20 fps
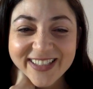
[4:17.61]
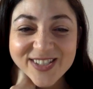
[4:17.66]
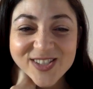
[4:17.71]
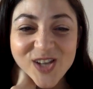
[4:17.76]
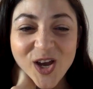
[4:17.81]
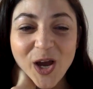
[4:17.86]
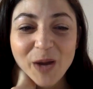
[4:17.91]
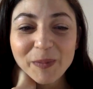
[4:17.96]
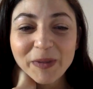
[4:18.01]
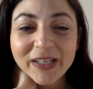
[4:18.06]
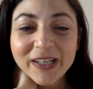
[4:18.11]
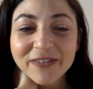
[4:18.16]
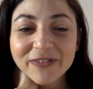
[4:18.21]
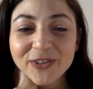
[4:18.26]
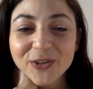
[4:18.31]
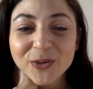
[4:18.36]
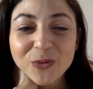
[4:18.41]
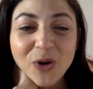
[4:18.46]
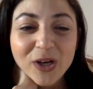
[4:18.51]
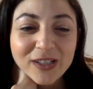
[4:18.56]
So I mean,
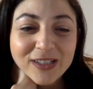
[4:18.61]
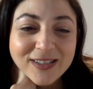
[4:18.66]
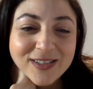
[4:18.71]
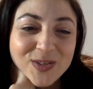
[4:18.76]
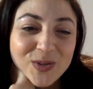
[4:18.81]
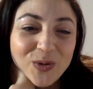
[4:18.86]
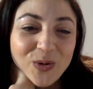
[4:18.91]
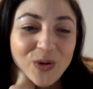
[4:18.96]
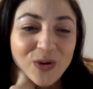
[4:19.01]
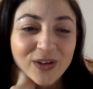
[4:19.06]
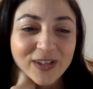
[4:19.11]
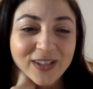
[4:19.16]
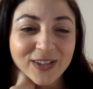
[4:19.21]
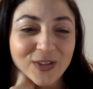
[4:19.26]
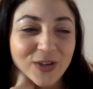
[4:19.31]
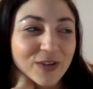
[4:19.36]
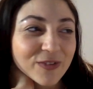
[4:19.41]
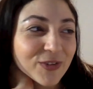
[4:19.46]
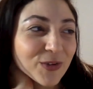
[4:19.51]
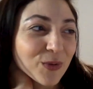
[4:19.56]
if you wanted to,
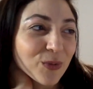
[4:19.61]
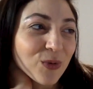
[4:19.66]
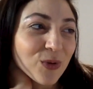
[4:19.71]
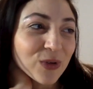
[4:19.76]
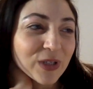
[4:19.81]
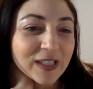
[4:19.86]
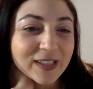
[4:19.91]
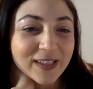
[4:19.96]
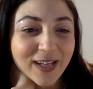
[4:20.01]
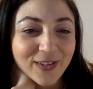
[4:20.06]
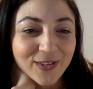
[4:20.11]
if you're walking